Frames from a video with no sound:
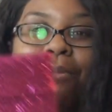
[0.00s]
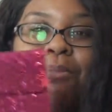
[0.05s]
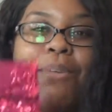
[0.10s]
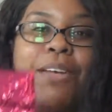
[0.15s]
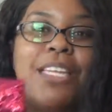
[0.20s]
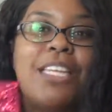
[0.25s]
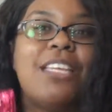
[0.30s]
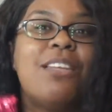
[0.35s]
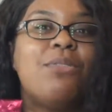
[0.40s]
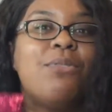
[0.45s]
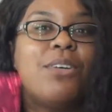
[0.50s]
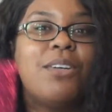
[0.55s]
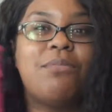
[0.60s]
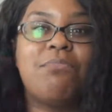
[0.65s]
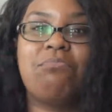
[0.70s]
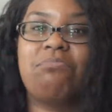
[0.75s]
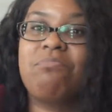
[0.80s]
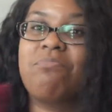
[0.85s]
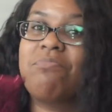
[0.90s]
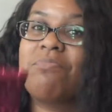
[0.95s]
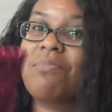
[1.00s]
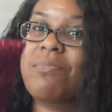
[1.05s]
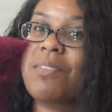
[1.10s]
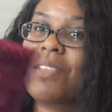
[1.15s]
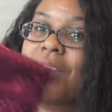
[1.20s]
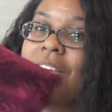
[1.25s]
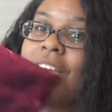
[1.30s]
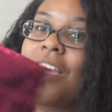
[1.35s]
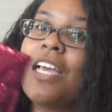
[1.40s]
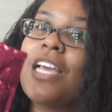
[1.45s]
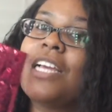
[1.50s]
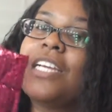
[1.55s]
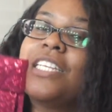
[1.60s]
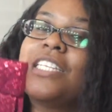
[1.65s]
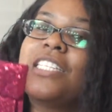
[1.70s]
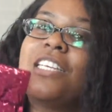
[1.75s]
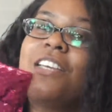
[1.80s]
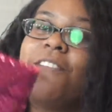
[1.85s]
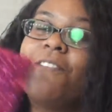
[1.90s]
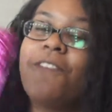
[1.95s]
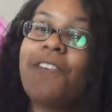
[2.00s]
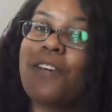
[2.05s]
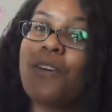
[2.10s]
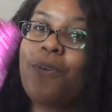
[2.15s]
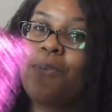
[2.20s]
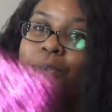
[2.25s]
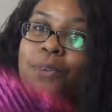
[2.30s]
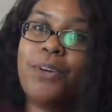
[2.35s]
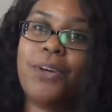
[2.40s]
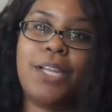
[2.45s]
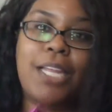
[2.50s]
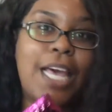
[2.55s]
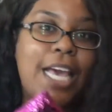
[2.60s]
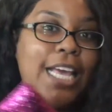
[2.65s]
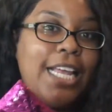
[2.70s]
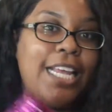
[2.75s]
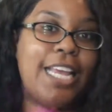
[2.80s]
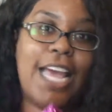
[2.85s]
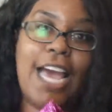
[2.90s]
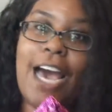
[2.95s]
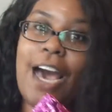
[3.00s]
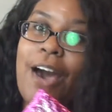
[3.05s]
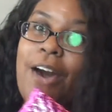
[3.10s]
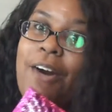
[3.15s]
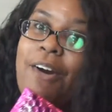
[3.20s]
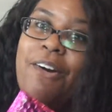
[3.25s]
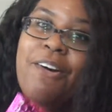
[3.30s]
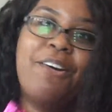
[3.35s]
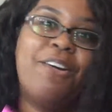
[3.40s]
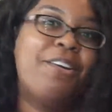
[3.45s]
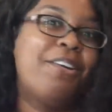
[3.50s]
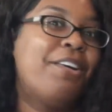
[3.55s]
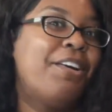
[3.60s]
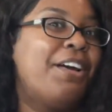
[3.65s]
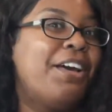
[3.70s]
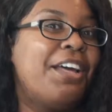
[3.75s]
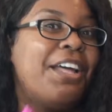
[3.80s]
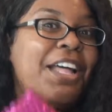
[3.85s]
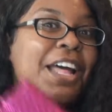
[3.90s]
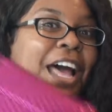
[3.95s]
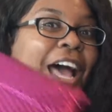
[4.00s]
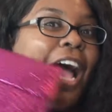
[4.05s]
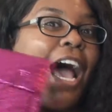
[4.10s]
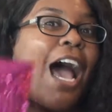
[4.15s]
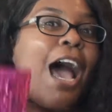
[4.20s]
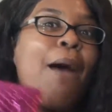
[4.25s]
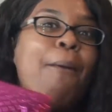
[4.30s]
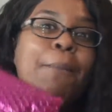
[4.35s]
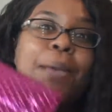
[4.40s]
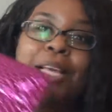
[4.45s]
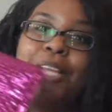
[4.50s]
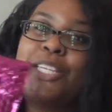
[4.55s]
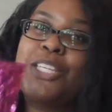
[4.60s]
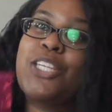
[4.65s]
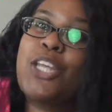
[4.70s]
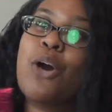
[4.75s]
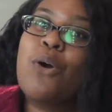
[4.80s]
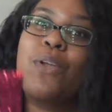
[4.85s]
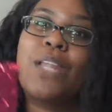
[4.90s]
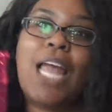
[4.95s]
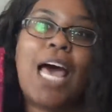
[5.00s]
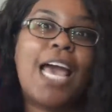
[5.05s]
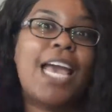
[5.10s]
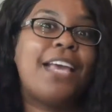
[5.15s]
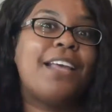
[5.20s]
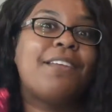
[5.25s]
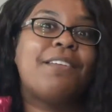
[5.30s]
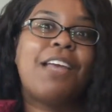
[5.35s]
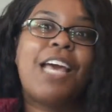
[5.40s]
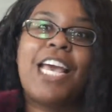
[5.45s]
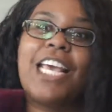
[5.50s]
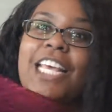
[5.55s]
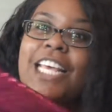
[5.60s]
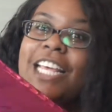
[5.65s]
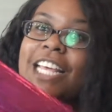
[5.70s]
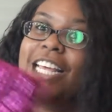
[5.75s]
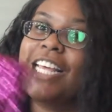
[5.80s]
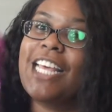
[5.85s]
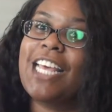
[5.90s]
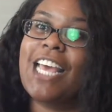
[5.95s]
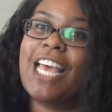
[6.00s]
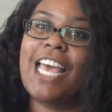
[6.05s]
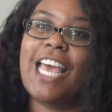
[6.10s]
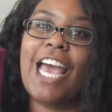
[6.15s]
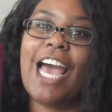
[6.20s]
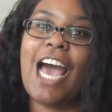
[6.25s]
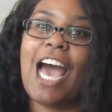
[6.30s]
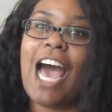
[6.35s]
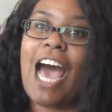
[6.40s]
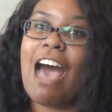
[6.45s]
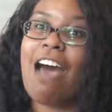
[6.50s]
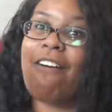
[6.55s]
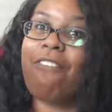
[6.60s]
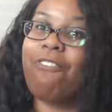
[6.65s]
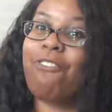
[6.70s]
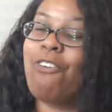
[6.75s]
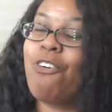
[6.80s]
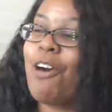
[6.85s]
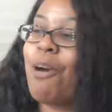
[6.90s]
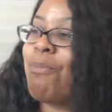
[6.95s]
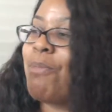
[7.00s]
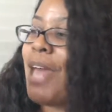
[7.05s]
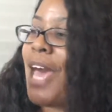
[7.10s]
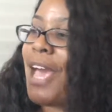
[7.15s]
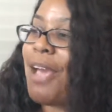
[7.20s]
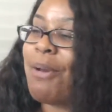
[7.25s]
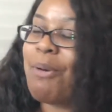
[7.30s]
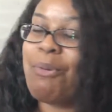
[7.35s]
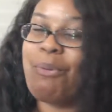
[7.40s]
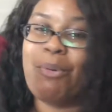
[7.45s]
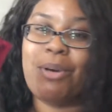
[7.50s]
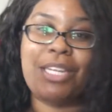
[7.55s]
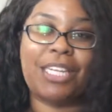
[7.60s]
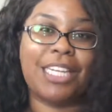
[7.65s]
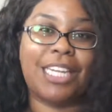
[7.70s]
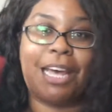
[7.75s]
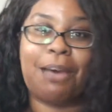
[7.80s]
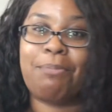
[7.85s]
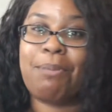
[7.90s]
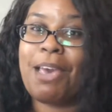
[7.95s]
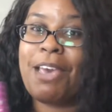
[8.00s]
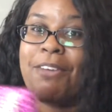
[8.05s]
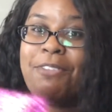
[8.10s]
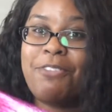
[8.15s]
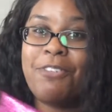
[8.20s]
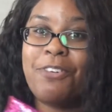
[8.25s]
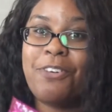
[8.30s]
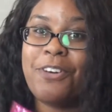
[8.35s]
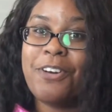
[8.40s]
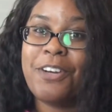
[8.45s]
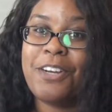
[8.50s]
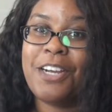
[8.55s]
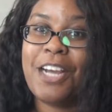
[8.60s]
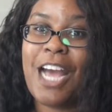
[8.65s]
But this one, she feel real light, yeah. I mean, so light. I'm like, what did I pay for?